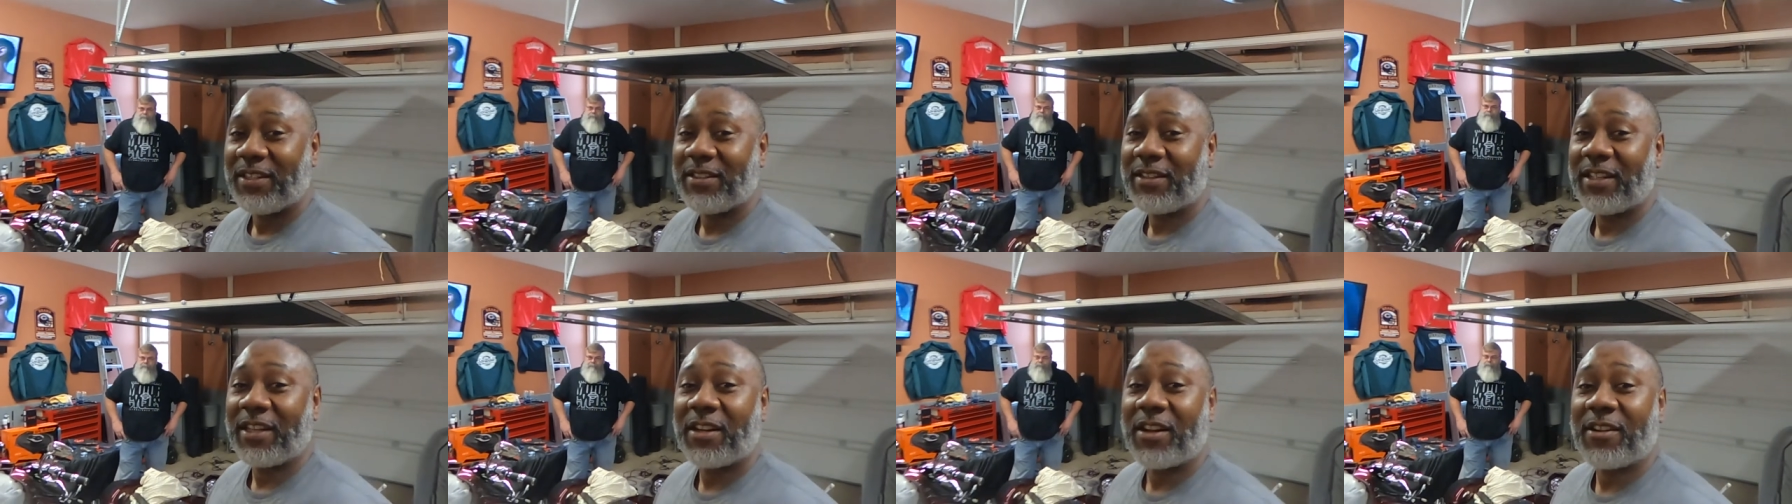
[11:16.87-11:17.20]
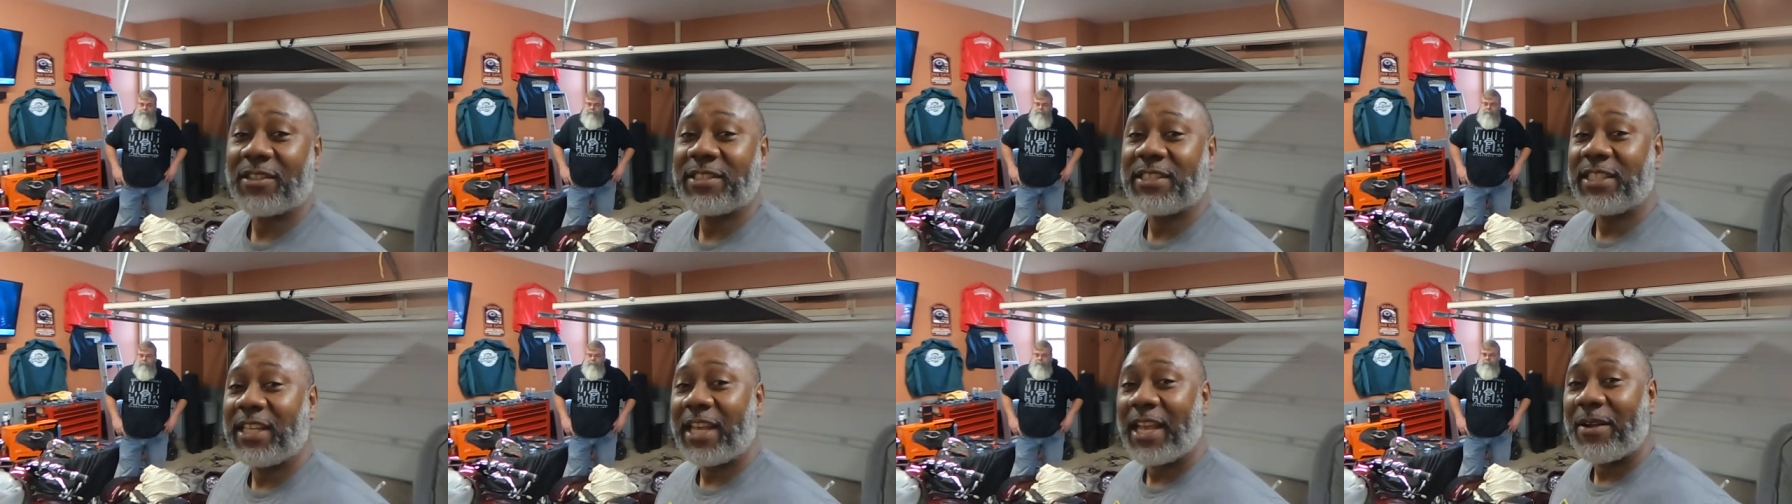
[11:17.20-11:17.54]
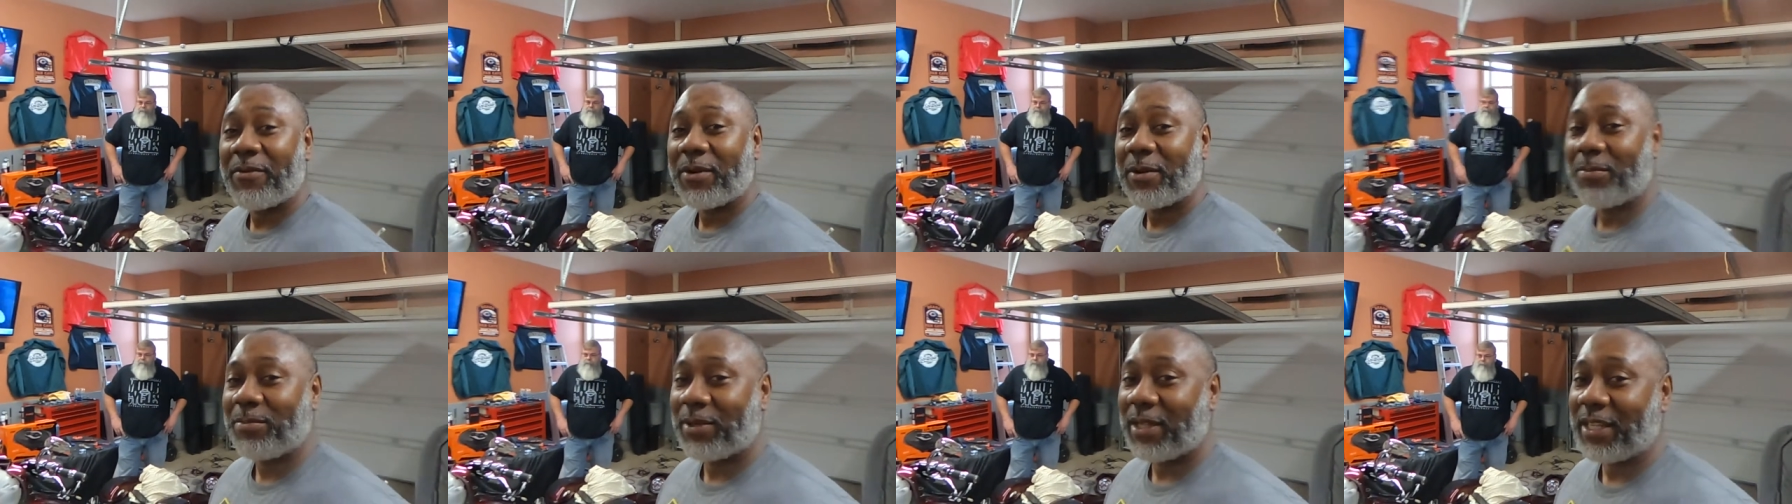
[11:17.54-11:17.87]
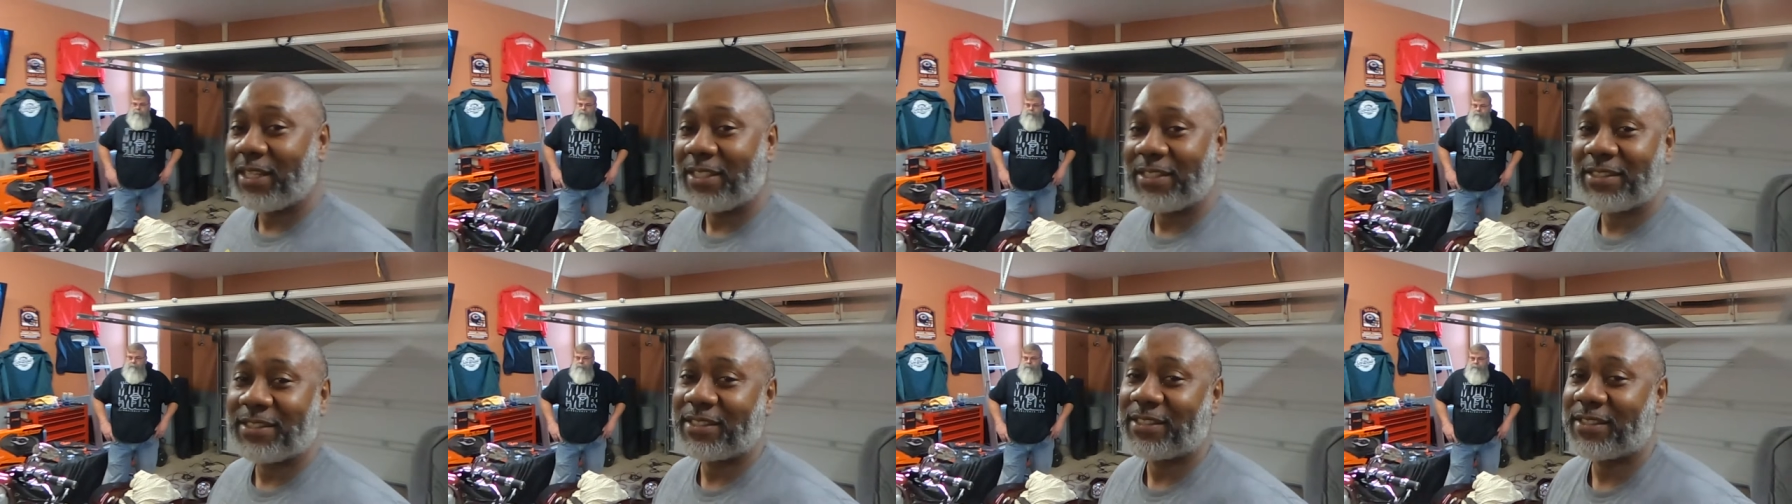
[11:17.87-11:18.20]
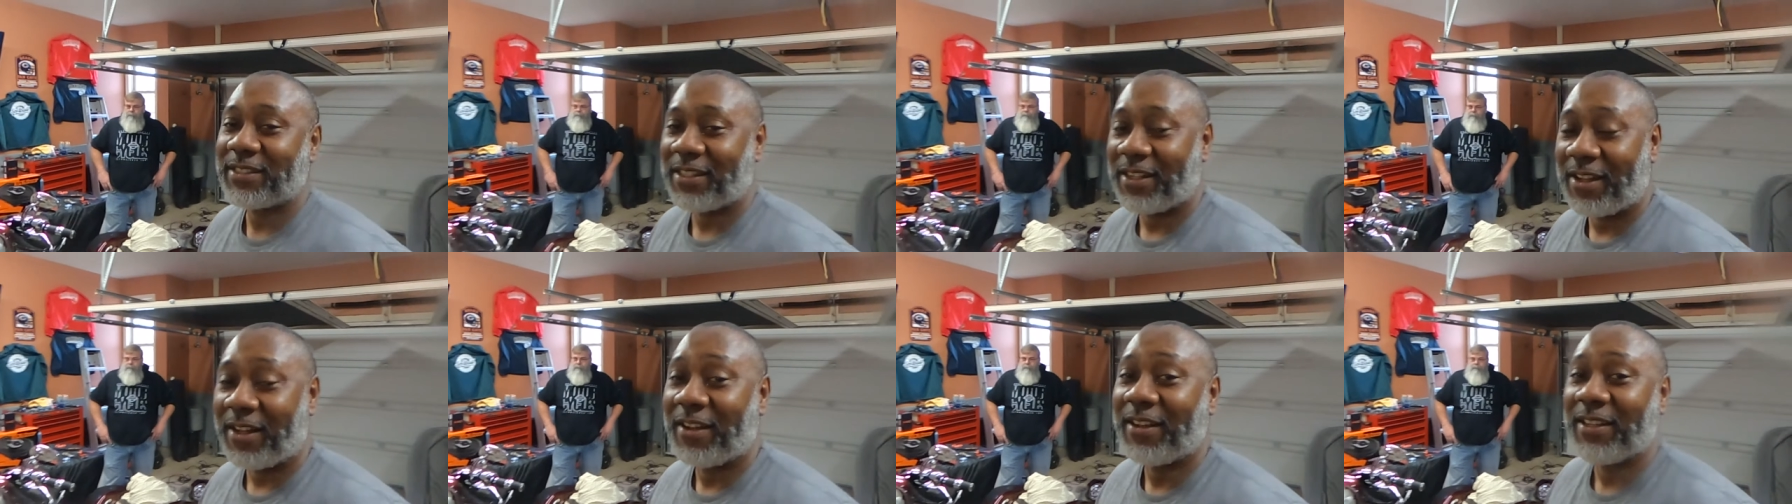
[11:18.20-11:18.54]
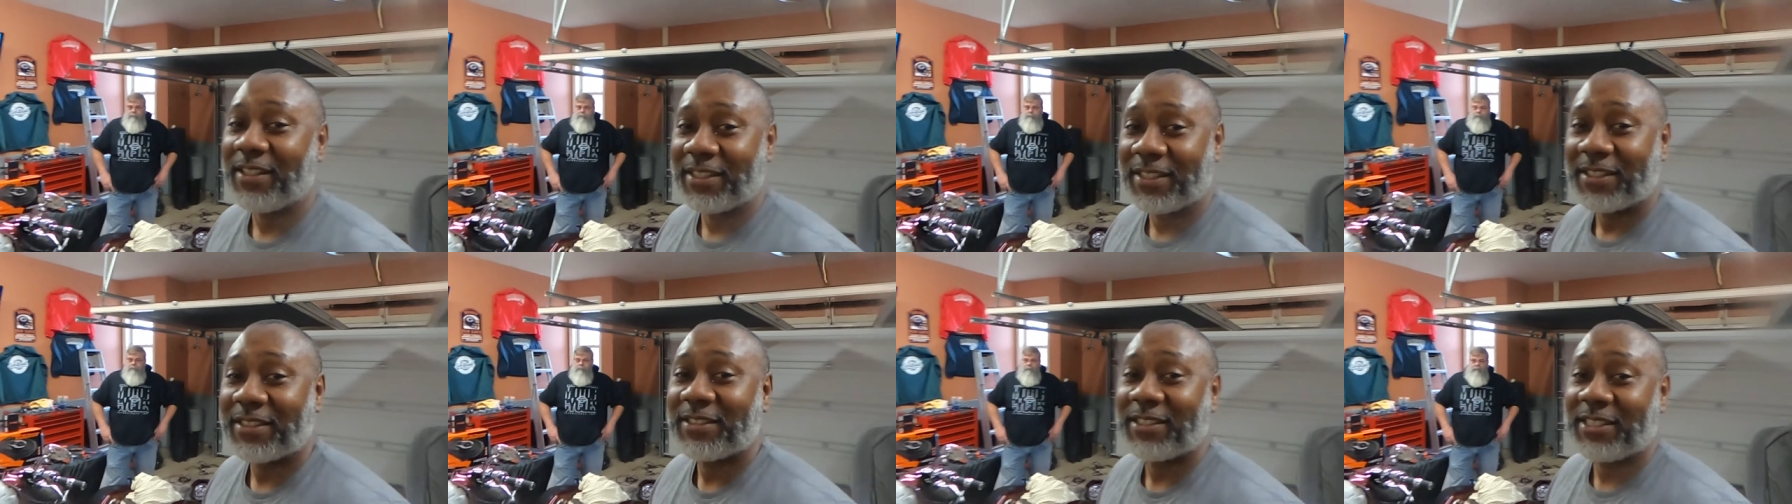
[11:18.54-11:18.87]
that RCA replaced,
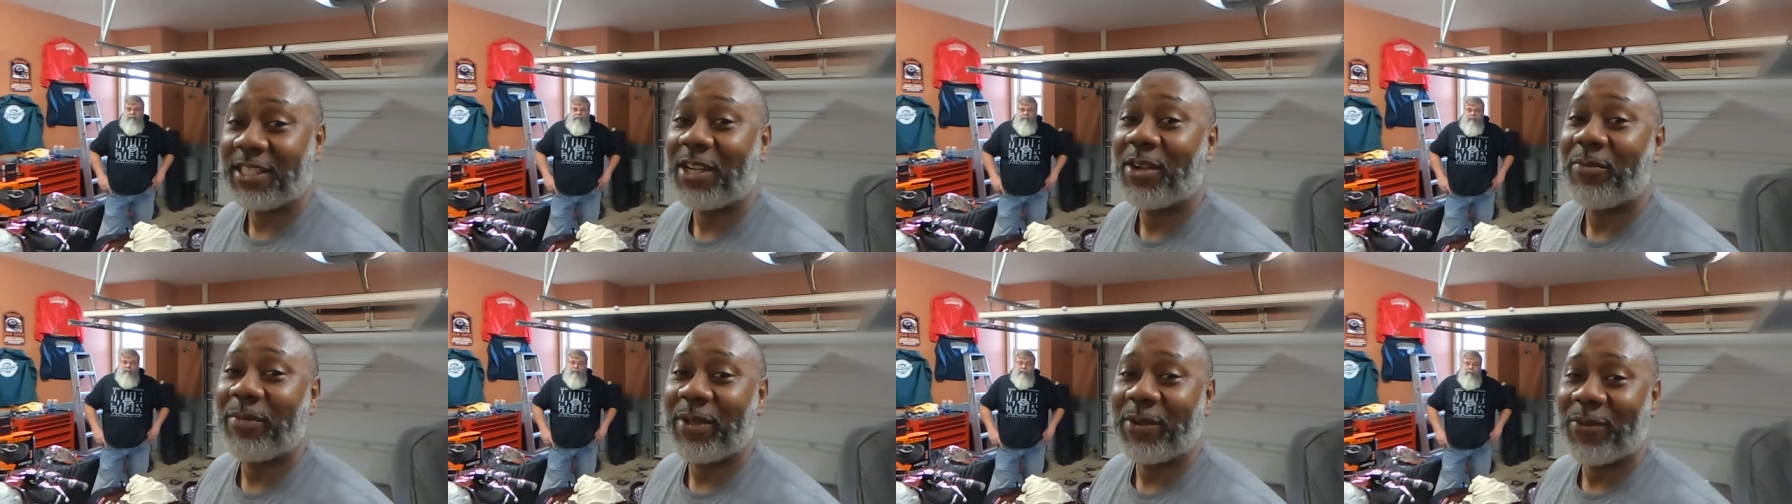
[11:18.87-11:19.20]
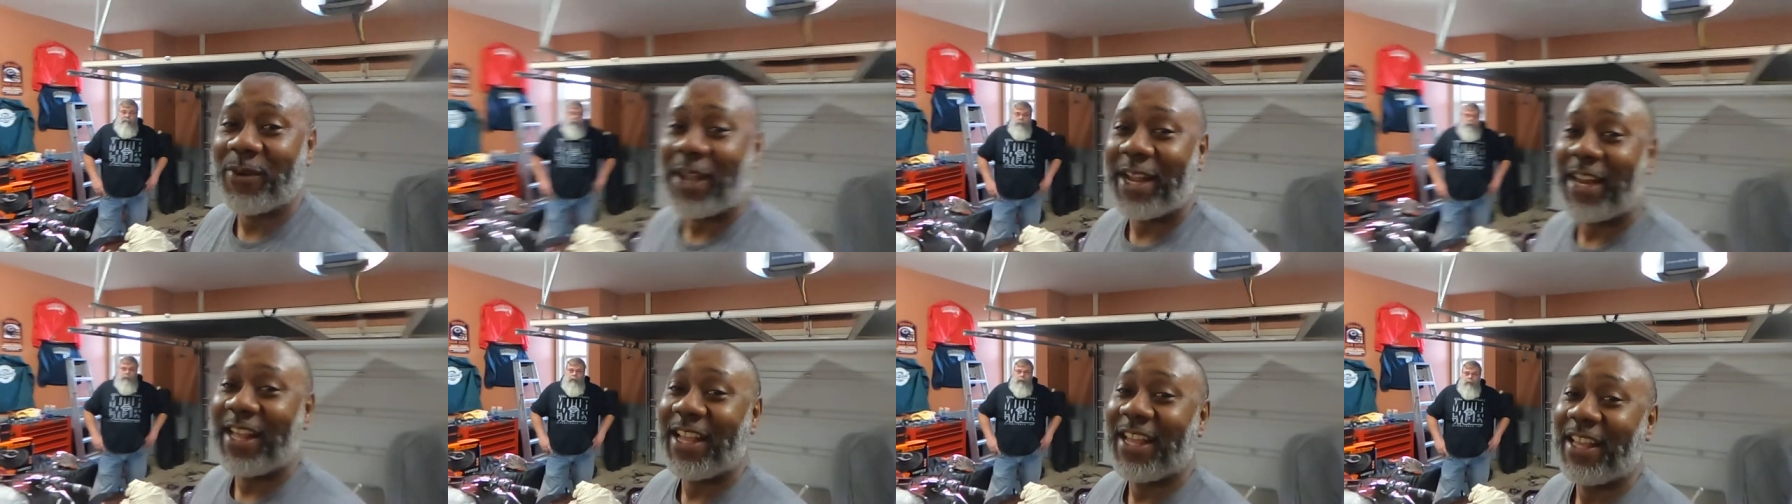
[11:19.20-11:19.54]
uh, she gonna be ready.